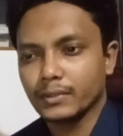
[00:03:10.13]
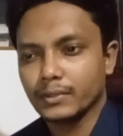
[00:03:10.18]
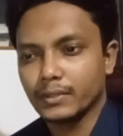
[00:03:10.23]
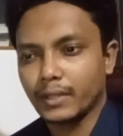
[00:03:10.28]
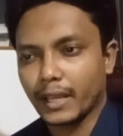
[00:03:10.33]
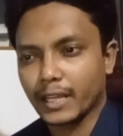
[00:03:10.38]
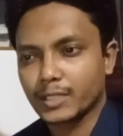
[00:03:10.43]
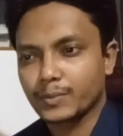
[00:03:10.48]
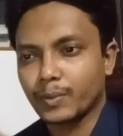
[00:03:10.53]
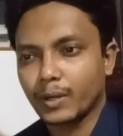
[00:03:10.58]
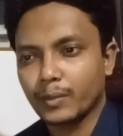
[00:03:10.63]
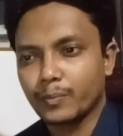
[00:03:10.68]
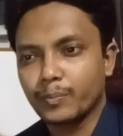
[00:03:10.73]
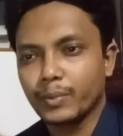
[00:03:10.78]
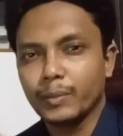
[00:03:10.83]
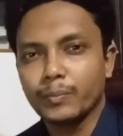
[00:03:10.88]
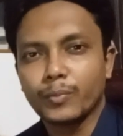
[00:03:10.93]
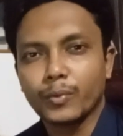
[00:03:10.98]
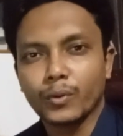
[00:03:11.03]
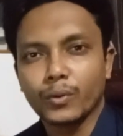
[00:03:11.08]
the expert
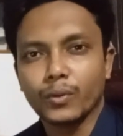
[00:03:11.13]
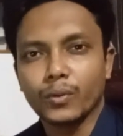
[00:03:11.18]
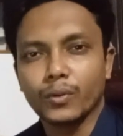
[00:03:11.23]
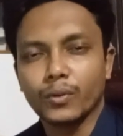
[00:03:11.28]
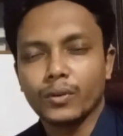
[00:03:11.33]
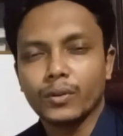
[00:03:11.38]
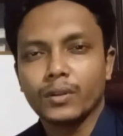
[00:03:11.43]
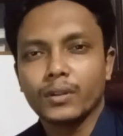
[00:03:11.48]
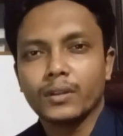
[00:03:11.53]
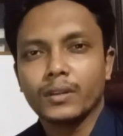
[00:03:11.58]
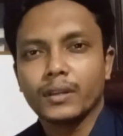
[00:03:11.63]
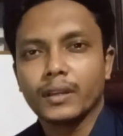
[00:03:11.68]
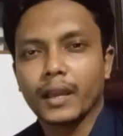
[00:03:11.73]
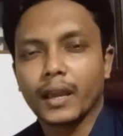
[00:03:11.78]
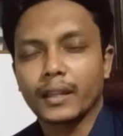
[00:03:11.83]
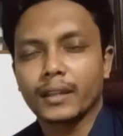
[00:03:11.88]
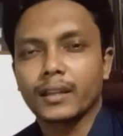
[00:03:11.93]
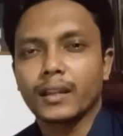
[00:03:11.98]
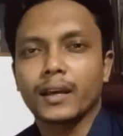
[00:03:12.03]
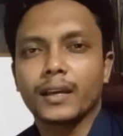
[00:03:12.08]
people
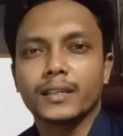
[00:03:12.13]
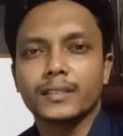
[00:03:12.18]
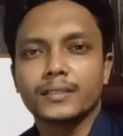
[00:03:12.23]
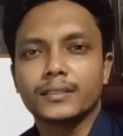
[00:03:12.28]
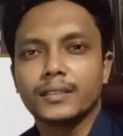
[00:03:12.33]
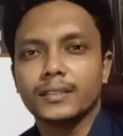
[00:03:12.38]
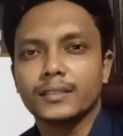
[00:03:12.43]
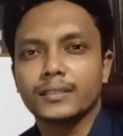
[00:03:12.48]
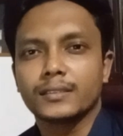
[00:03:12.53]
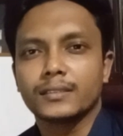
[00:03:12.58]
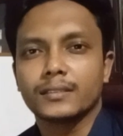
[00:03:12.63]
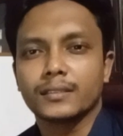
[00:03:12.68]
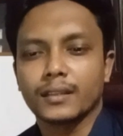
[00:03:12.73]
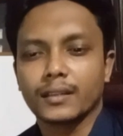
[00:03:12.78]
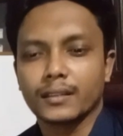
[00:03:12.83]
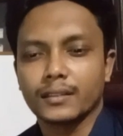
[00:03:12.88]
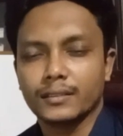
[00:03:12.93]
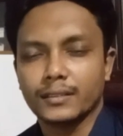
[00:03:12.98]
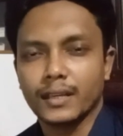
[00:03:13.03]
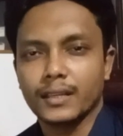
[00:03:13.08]
analyze this
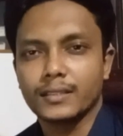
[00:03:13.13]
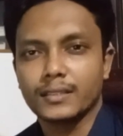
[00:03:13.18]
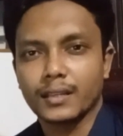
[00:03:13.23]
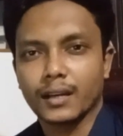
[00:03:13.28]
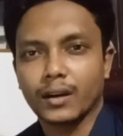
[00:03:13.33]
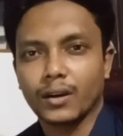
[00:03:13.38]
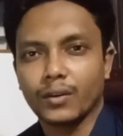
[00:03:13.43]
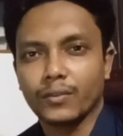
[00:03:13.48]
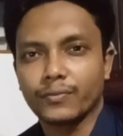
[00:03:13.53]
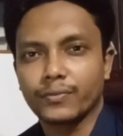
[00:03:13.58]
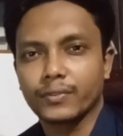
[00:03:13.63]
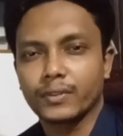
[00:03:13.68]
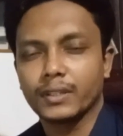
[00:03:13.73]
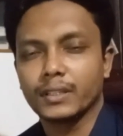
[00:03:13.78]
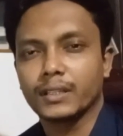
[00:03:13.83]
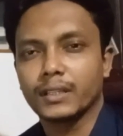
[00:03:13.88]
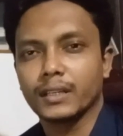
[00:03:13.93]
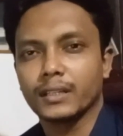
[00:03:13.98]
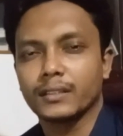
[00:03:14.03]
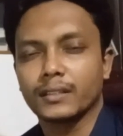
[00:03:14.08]
data of
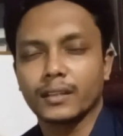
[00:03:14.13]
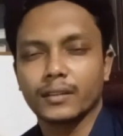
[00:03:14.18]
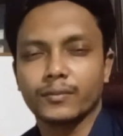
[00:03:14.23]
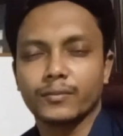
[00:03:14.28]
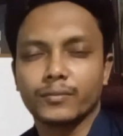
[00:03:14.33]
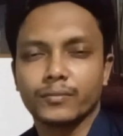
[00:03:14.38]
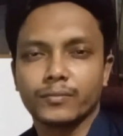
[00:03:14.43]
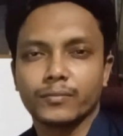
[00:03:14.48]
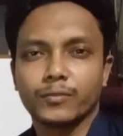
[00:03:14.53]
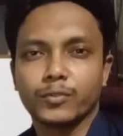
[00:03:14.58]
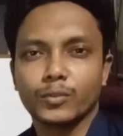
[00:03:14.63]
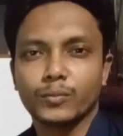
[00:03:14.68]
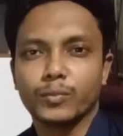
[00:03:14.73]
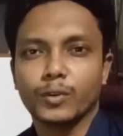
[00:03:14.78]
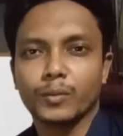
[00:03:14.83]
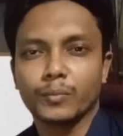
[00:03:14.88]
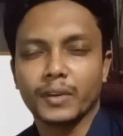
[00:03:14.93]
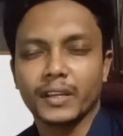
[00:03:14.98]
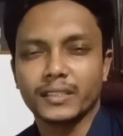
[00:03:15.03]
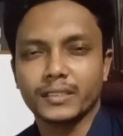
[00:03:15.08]
cricket and
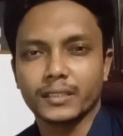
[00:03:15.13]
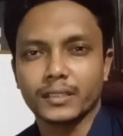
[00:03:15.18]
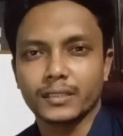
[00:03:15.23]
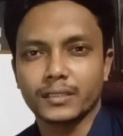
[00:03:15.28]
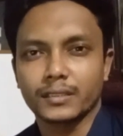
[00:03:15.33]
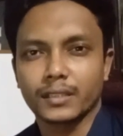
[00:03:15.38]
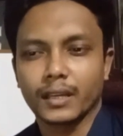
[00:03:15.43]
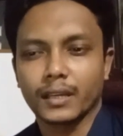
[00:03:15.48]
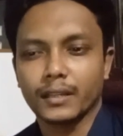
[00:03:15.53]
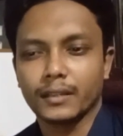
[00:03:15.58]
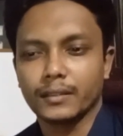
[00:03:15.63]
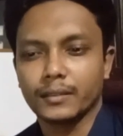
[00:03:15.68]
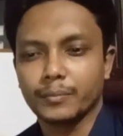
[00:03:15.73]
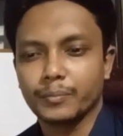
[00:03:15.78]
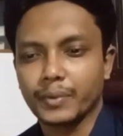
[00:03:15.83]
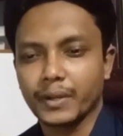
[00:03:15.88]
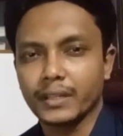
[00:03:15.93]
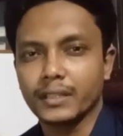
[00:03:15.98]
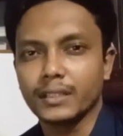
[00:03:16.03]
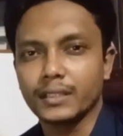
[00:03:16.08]
football matches and
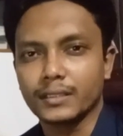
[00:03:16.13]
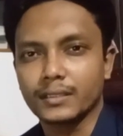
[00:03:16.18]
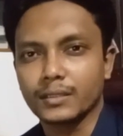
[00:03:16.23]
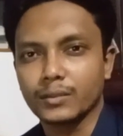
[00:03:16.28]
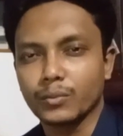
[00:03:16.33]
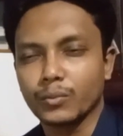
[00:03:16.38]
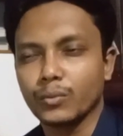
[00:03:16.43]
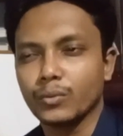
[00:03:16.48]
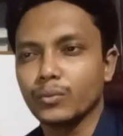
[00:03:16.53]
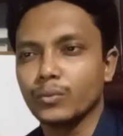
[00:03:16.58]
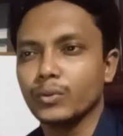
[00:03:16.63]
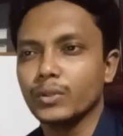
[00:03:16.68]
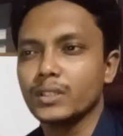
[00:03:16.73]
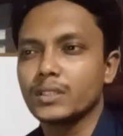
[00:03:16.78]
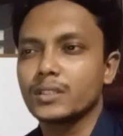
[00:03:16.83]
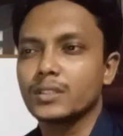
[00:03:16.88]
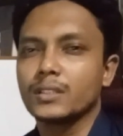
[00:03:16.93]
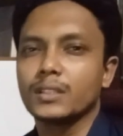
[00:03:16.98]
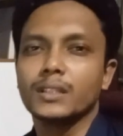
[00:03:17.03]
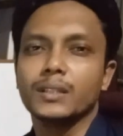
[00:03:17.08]
predict
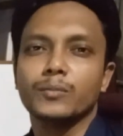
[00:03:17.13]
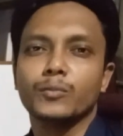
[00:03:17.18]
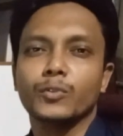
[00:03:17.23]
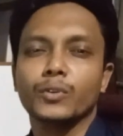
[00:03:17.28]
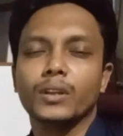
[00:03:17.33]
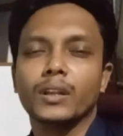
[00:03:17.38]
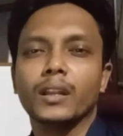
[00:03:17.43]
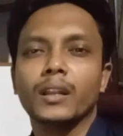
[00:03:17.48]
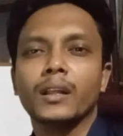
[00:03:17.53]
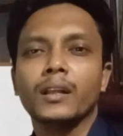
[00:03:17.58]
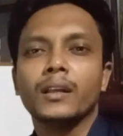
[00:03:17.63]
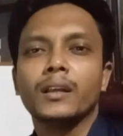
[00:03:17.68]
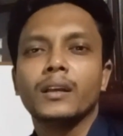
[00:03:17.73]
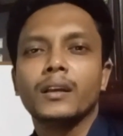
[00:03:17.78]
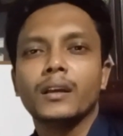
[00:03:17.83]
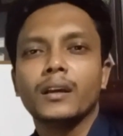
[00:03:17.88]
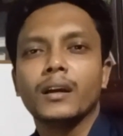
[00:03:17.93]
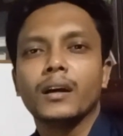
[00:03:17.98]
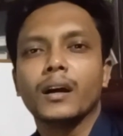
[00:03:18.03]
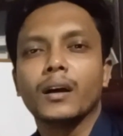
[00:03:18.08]
which team will
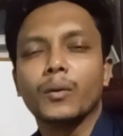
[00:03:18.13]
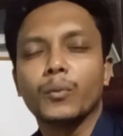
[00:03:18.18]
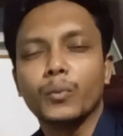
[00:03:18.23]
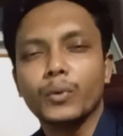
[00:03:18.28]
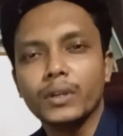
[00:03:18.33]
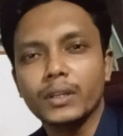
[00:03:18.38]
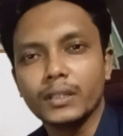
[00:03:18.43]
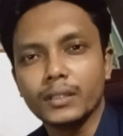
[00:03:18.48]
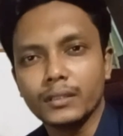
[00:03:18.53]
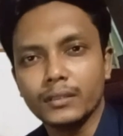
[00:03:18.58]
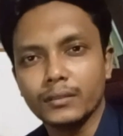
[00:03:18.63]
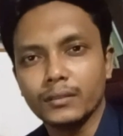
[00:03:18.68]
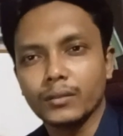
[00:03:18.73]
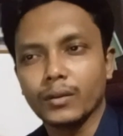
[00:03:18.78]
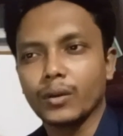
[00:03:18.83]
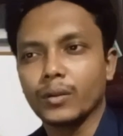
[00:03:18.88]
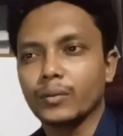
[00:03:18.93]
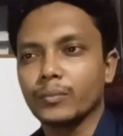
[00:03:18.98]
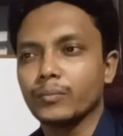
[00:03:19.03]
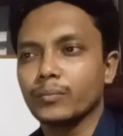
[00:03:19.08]
win,
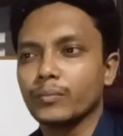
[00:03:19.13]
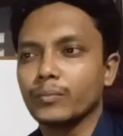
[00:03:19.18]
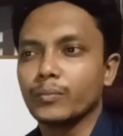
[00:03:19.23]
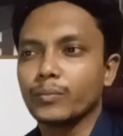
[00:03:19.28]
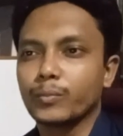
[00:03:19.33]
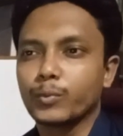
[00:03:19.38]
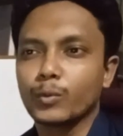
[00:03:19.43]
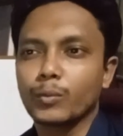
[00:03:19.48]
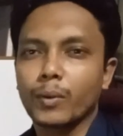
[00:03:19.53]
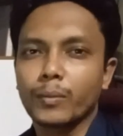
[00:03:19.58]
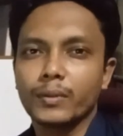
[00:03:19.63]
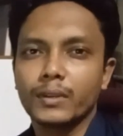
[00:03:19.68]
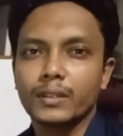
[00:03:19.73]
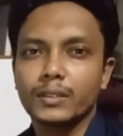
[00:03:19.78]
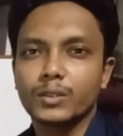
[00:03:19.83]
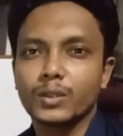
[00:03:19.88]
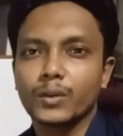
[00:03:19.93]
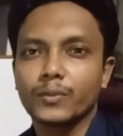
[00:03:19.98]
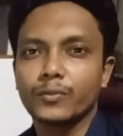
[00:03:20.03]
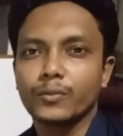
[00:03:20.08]
or
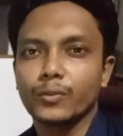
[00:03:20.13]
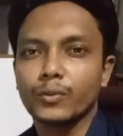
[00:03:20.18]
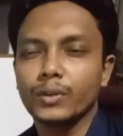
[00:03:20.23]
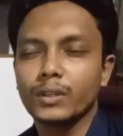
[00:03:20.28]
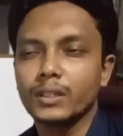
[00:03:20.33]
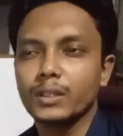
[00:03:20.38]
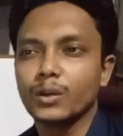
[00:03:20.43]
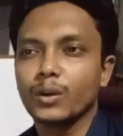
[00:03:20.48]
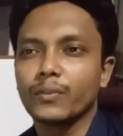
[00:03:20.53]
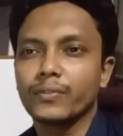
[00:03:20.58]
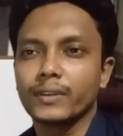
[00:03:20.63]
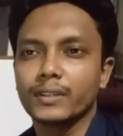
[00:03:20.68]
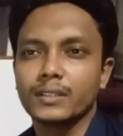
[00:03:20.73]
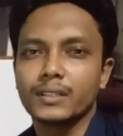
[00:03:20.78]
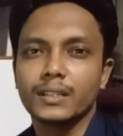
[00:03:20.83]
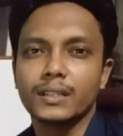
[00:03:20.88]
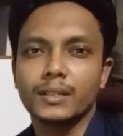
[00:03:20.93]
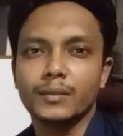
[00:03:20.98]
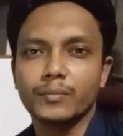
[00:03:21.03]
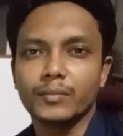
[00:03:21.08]
probability of winning of a
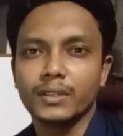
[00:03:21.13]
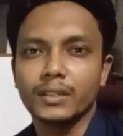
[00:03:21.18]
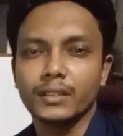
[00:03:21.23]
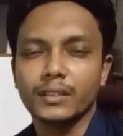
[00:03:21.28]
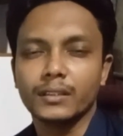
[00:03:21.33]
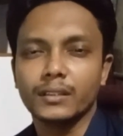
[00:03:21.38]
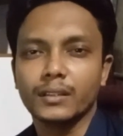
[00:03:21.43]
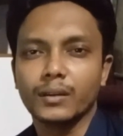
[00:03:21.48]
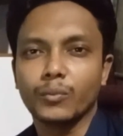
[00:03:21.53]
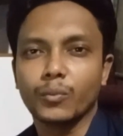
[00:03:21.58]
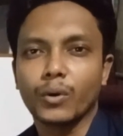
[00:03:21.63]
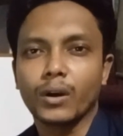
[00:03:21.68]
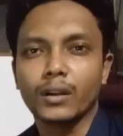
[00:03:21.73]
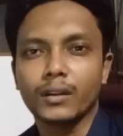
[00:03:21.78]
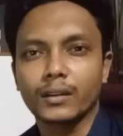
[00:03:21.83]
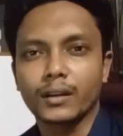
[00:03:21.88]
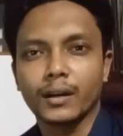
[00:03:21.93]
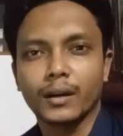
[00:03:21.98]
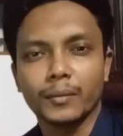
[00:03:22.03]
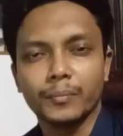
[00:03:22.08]
team in the
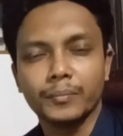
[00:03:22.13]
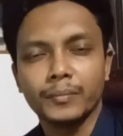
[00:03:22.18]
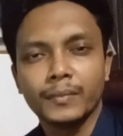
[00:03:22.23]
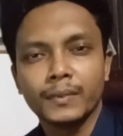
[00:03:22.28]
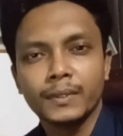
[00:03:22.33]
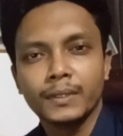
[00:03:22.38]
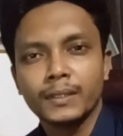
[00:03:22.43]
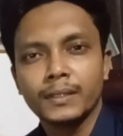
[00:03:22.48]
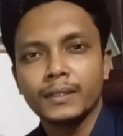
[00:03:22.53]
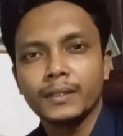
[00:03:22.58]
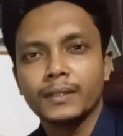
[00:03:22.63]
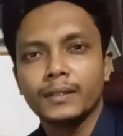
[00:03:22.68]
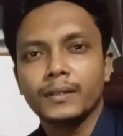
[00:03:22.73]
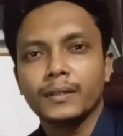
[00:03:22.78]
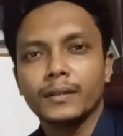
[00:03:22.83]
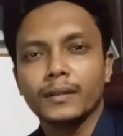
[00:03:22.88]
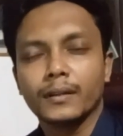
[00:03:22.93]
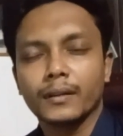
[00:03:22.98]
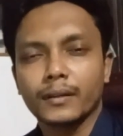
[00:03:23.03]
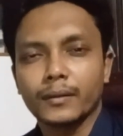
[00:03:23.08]
World Cup.
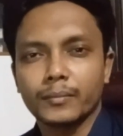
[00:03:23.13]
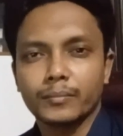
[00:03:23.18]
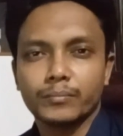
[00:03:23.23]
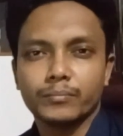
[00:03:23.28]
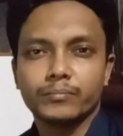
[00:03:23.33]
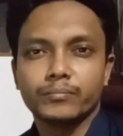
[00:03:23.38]
uh,